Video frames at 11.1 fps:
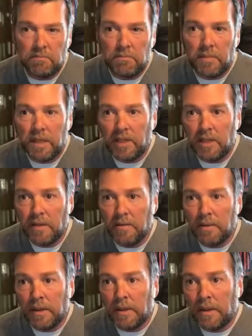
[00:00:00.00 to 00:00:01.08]
maybe
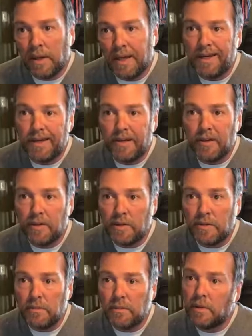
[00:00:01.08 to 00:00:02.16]
eight years